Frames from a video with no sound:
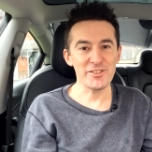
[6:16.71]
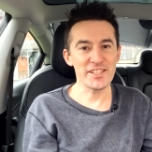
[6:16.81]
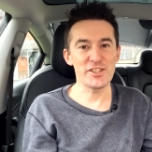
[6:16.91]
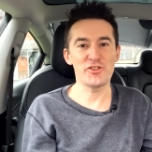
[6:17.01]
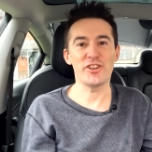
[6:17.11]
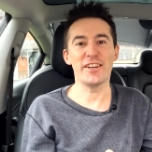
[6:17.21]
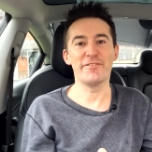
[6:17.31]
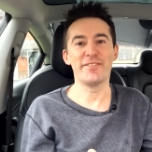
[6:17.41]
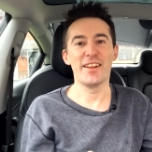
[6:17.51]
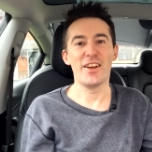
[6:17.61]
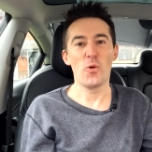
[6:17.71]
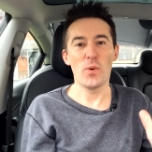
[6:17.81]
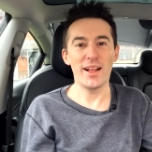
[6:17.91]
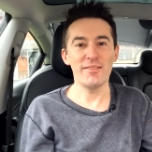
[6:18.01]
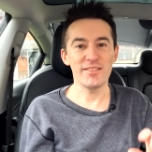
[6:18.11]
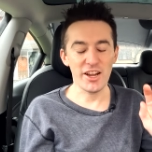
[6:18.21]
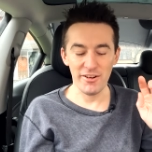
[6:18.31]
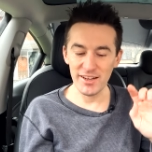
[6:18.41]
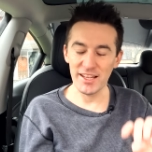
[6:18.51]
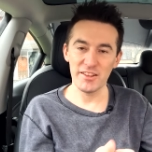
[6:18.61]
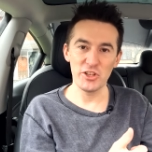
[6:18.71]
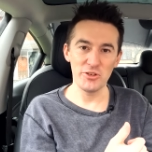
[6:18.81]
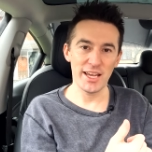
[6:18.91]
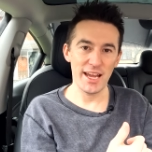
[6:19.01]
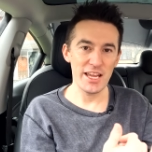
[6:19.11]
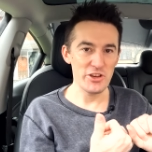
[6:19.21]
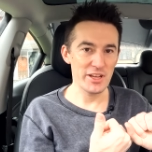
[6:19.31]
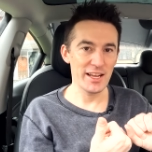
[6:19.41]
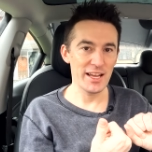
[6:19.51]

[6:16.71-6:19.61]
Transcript: how did it drive? Well, currently in the UK, you